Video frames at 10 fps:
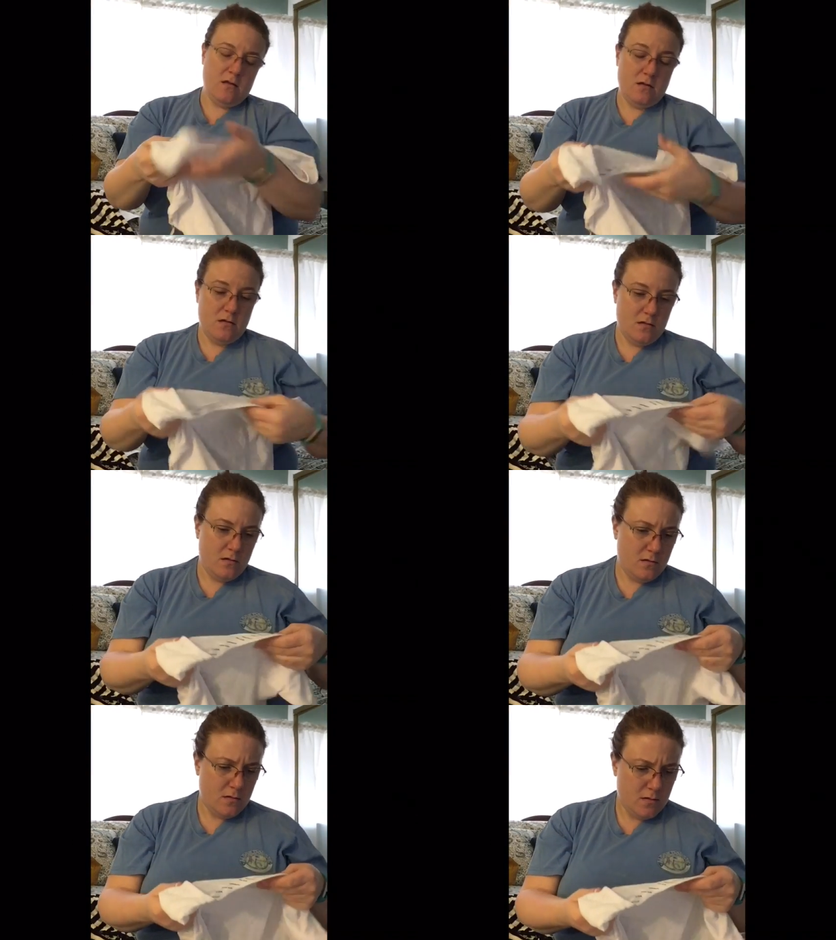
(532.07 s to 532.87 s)

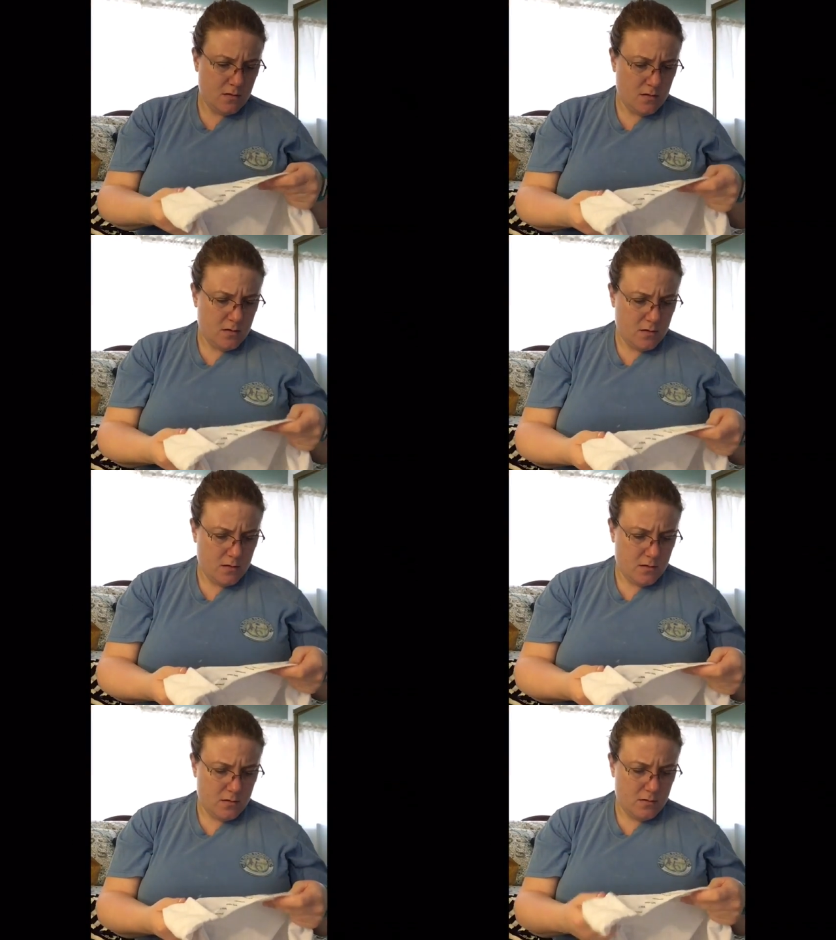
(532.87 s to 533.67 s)

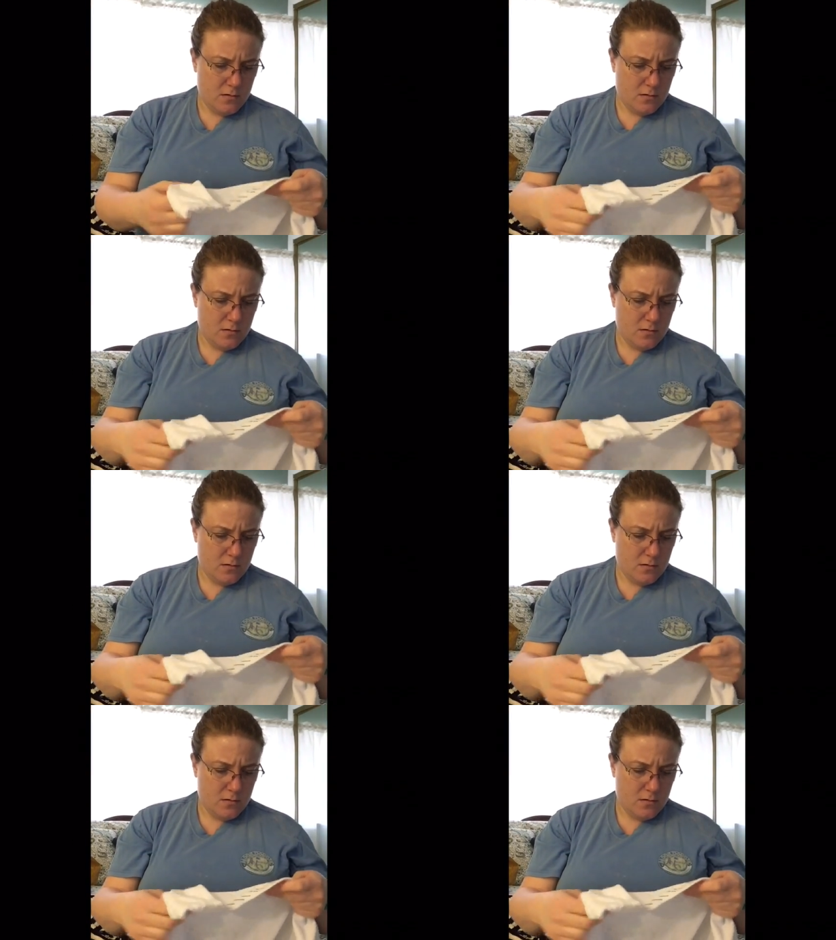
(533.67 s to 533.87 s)
Nobody speaks.